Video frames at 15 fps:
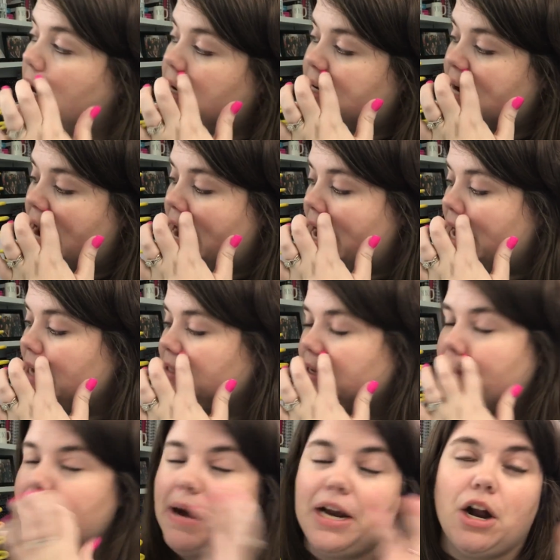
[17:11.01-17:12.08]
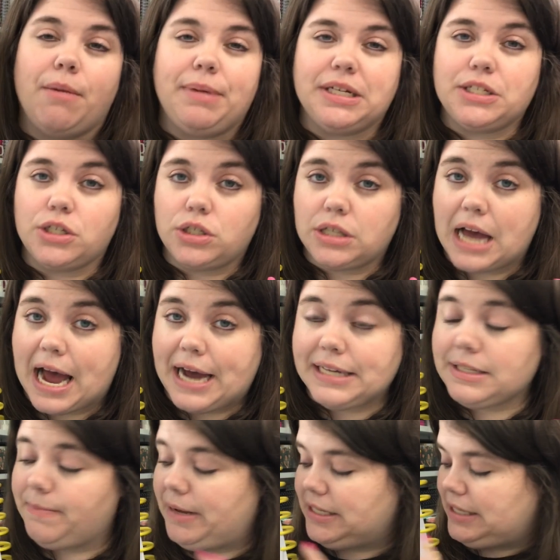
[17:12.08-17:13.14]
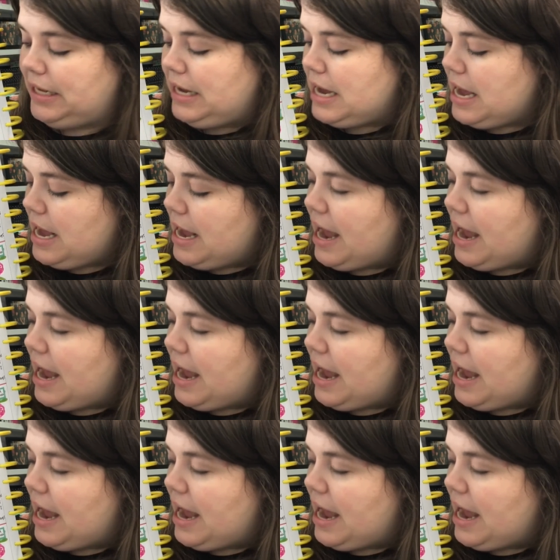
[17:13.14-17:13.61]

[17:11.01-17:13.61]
days might not be as busy,